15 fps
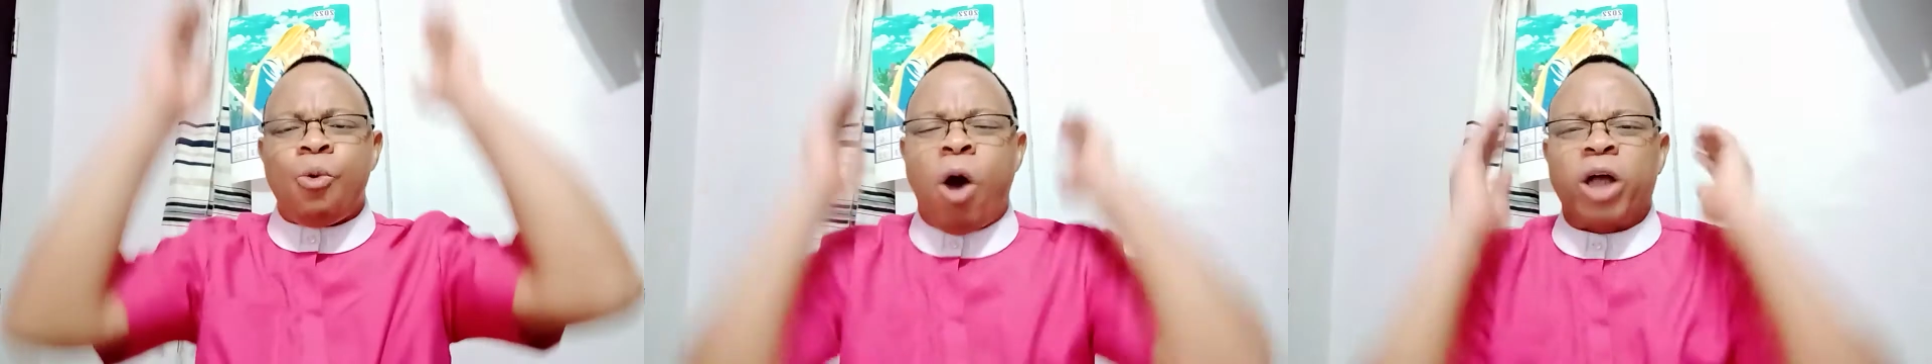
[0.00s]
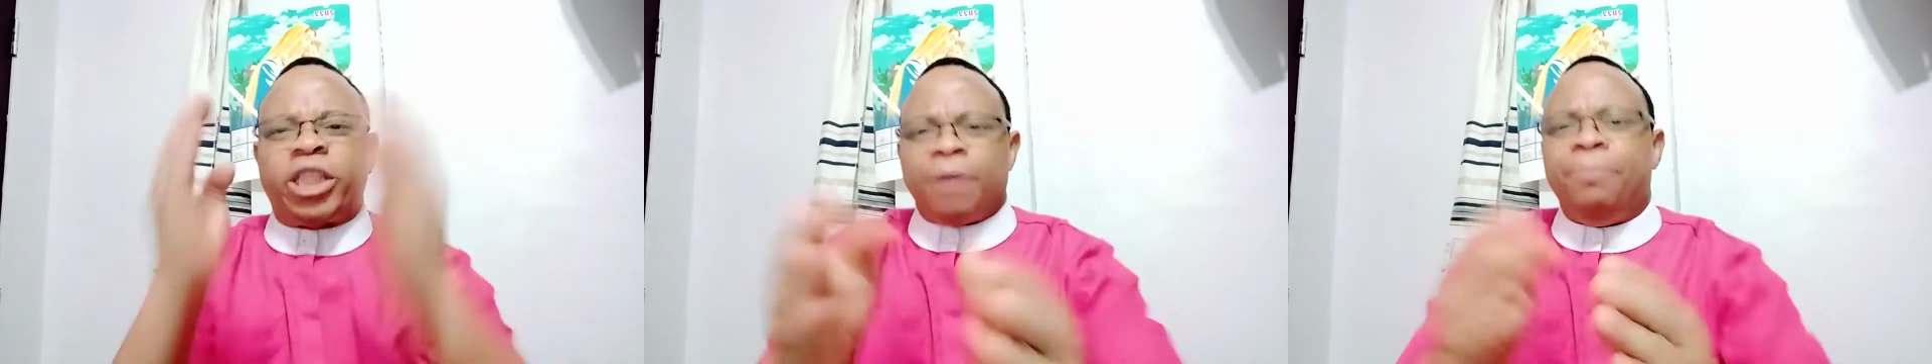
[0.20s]

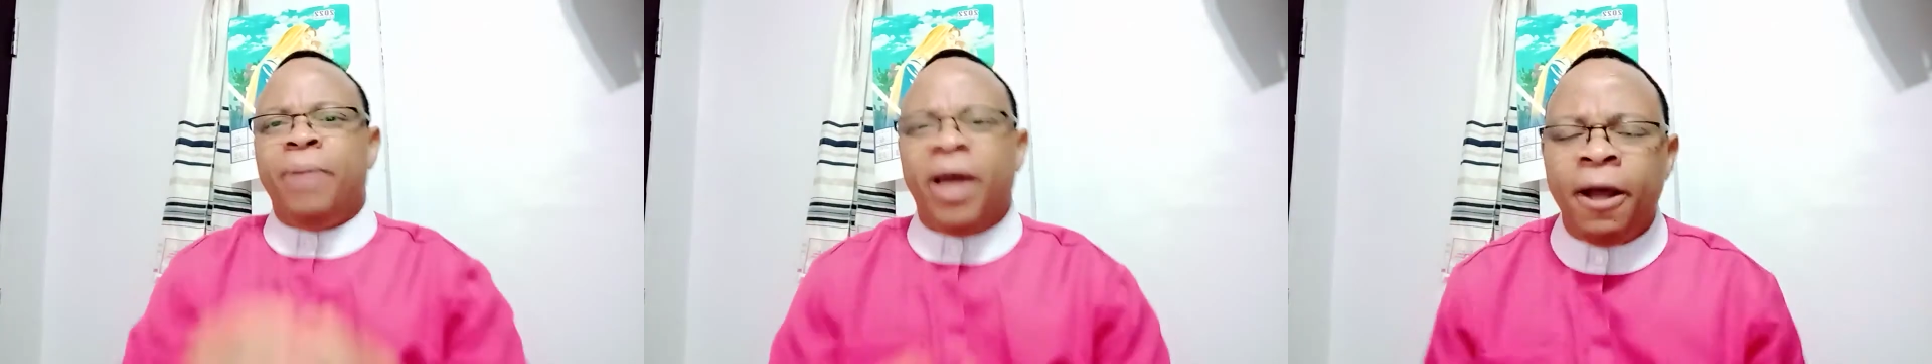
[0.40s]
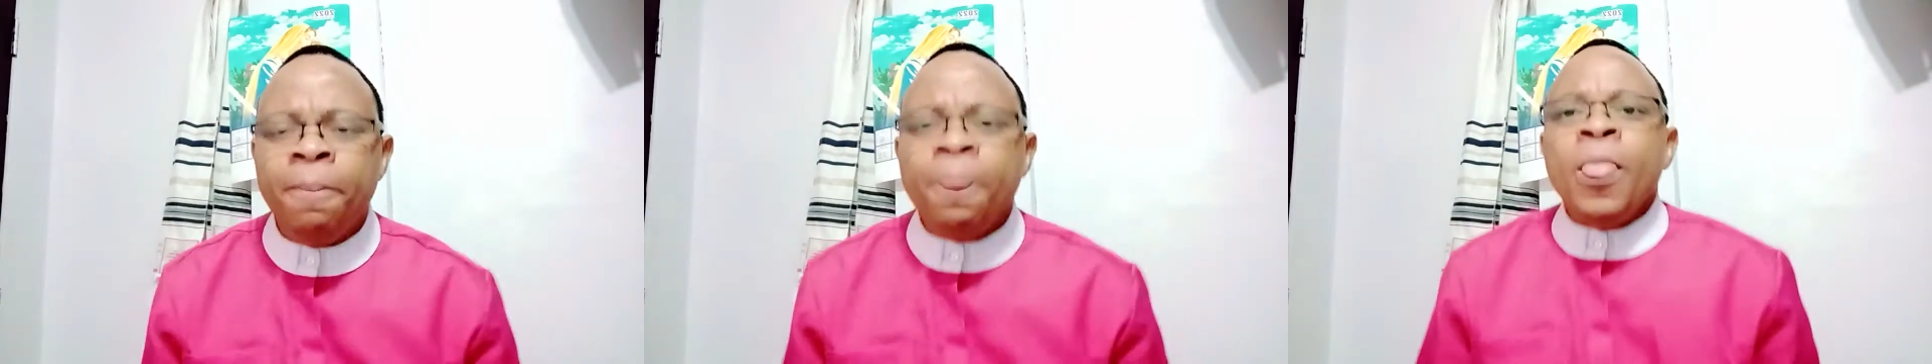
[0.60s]
watching
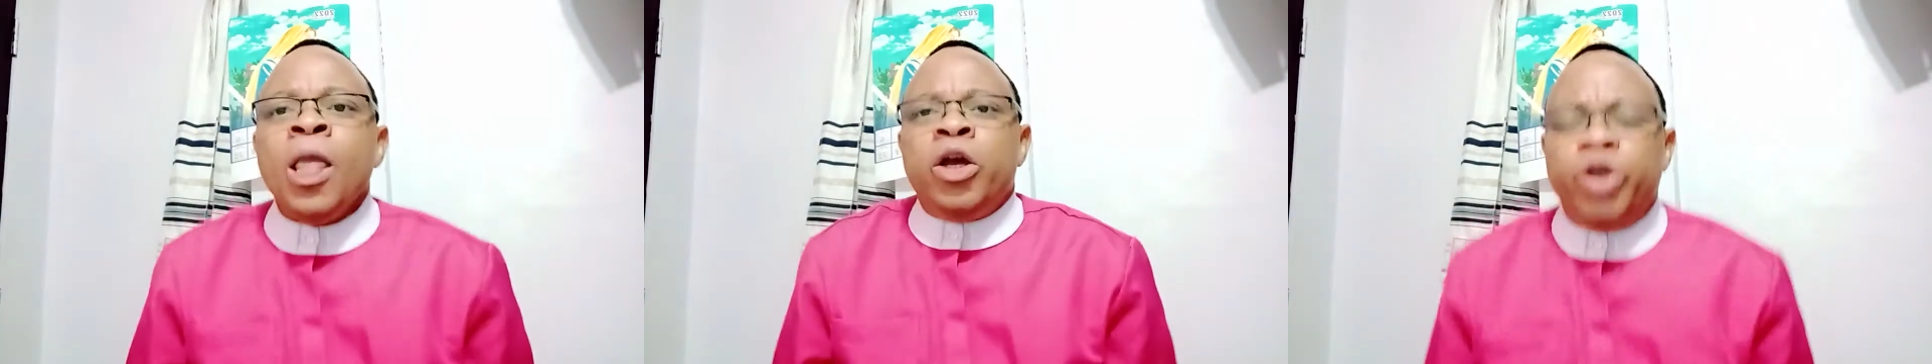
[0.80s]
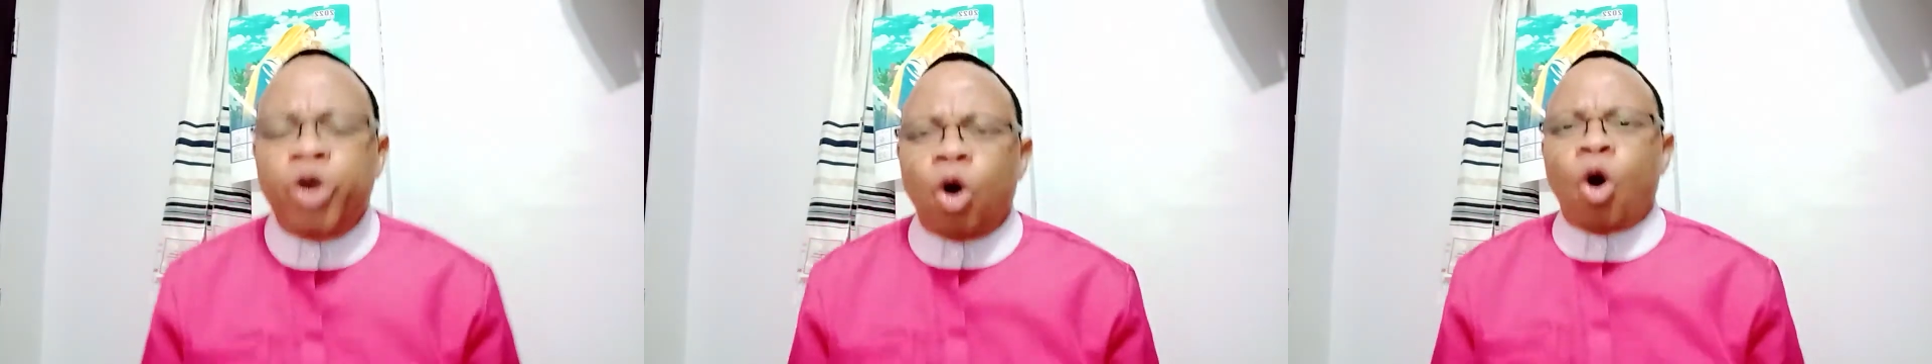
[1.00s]
me,
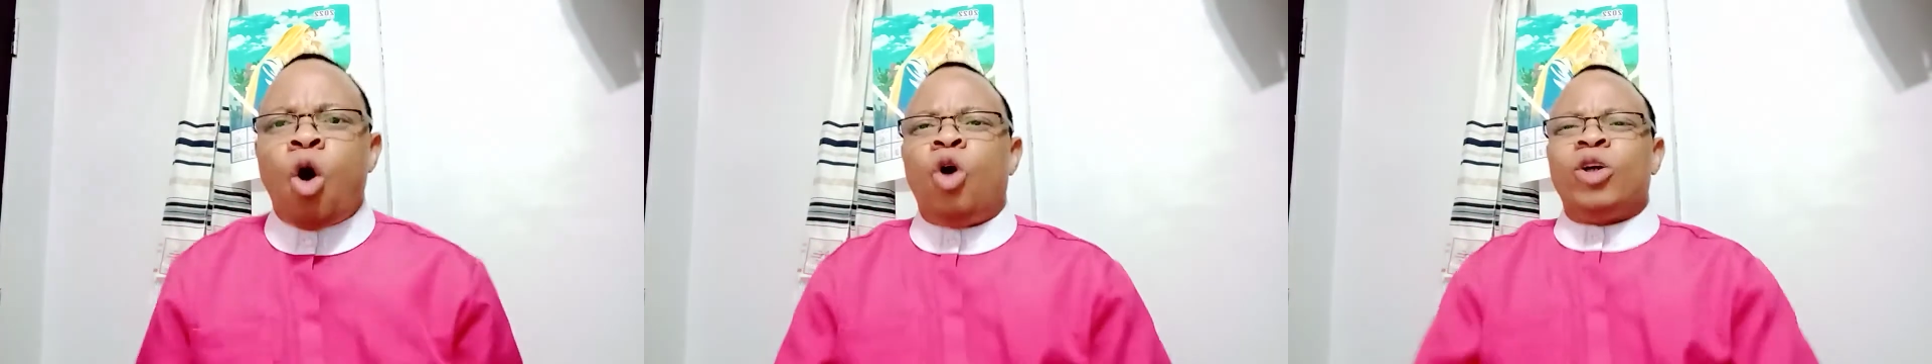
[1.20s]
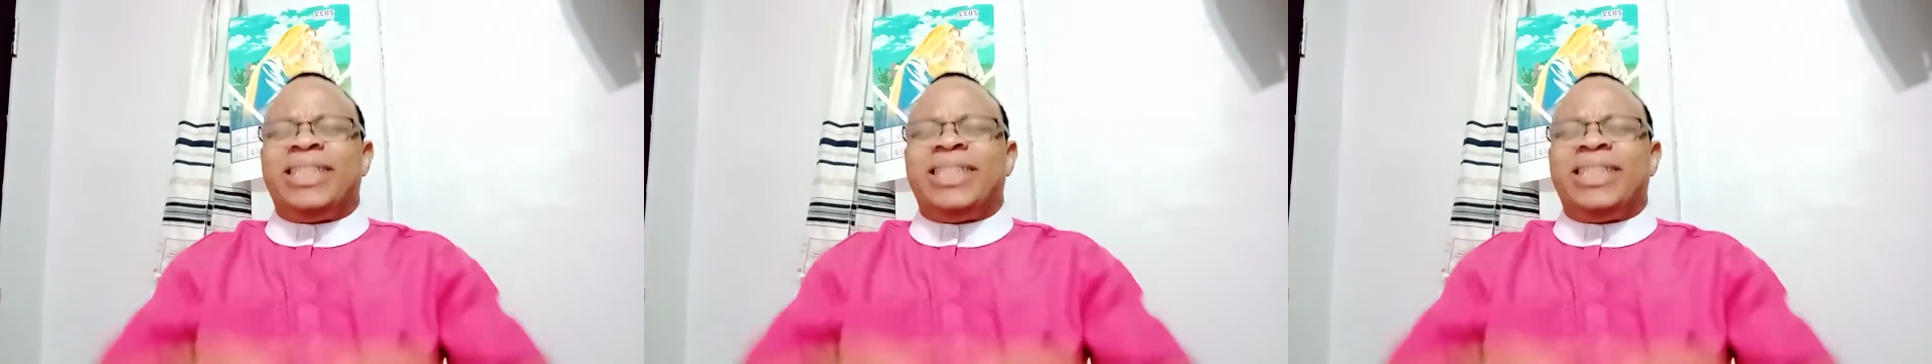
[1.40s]
you